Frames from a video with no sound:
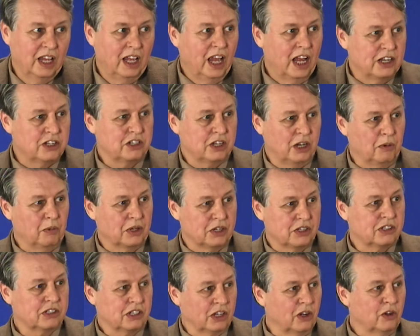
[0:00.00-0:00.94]
And she
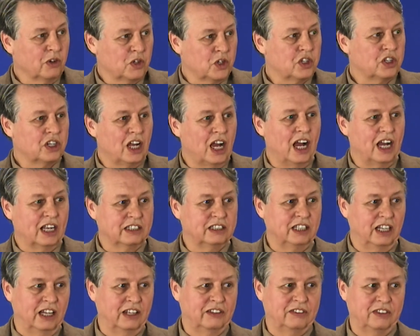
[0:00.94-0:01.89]
was so shocked
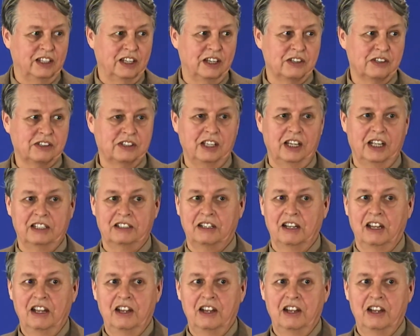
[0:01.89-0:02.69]
at this that